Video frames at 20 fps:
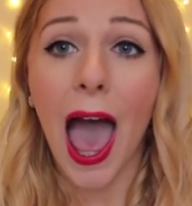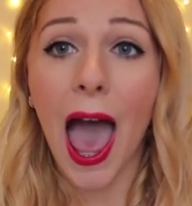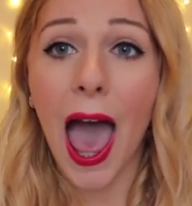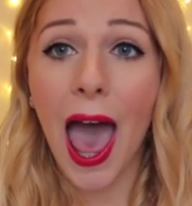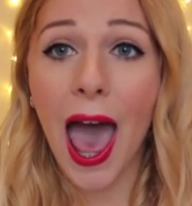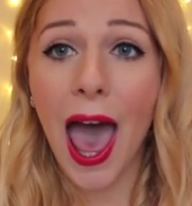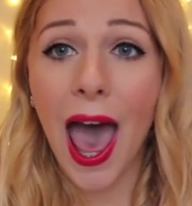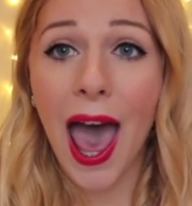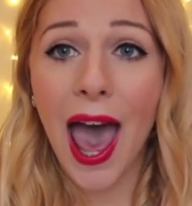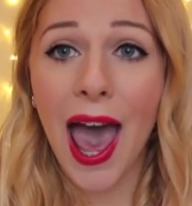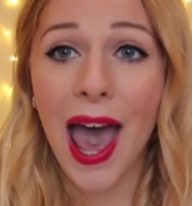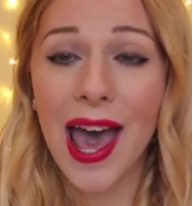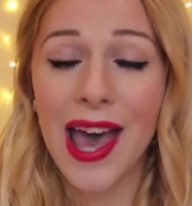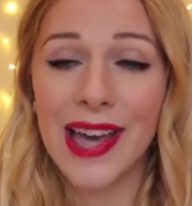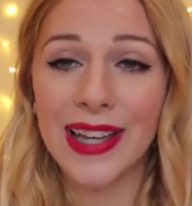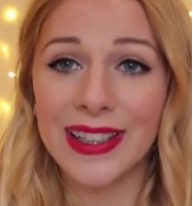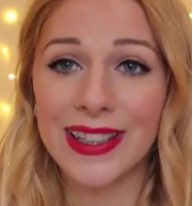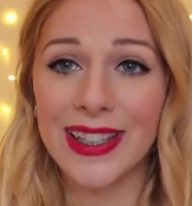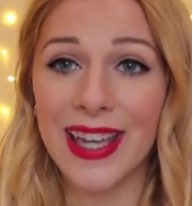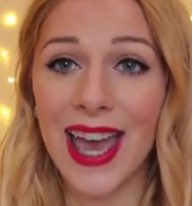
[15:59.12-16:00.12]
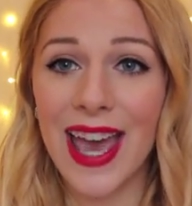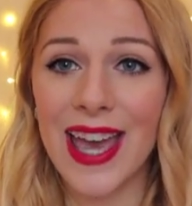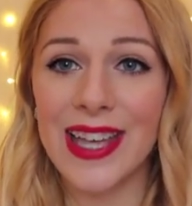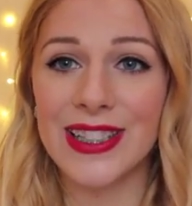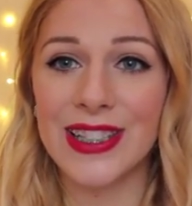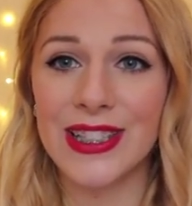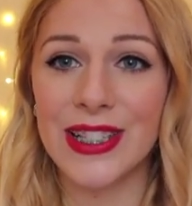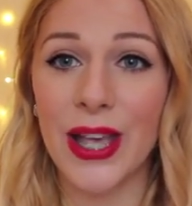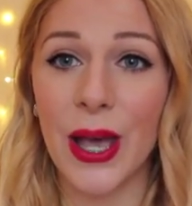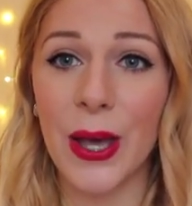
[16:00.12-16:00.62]

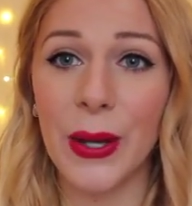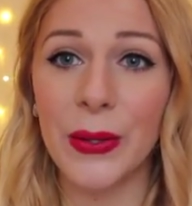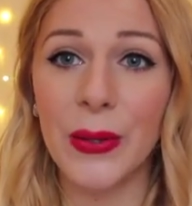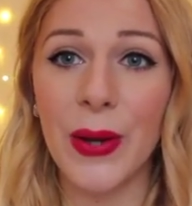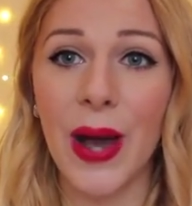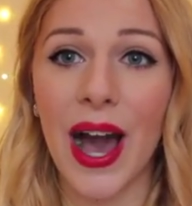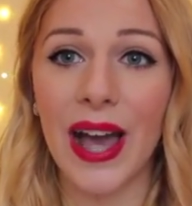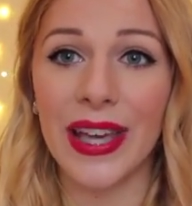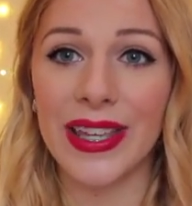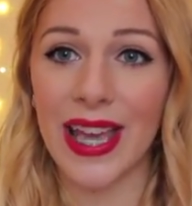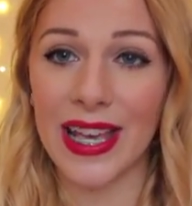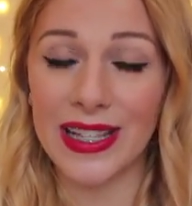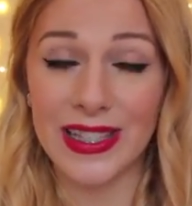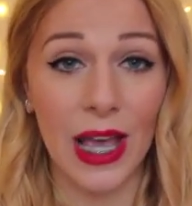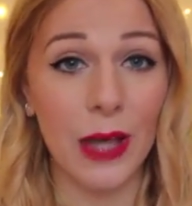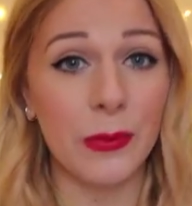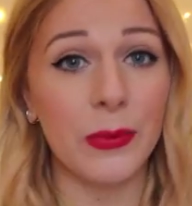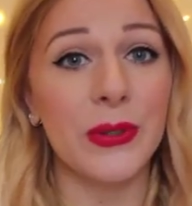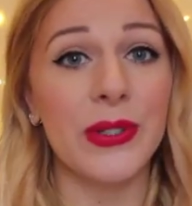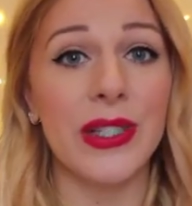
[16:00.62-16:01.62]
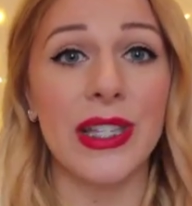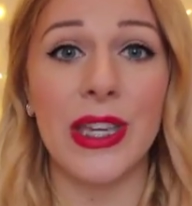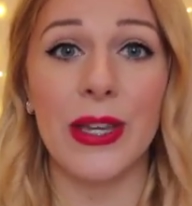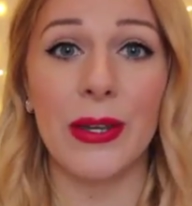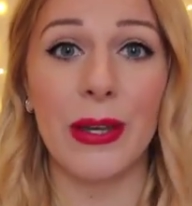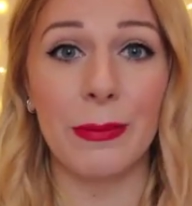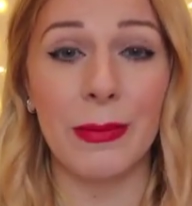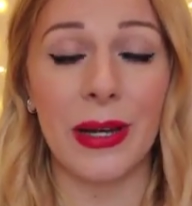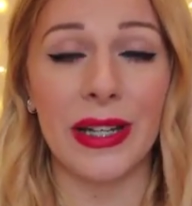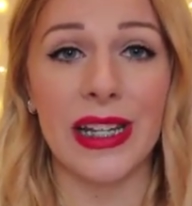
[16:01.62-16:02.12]
Yeah, so I guess I will
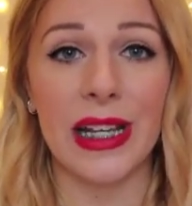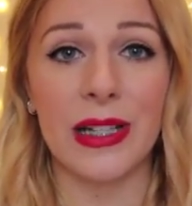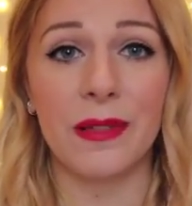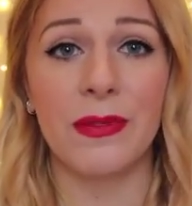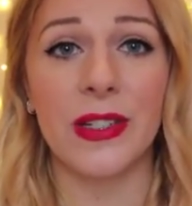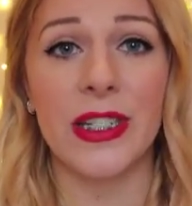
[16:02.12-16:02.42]
see you in my next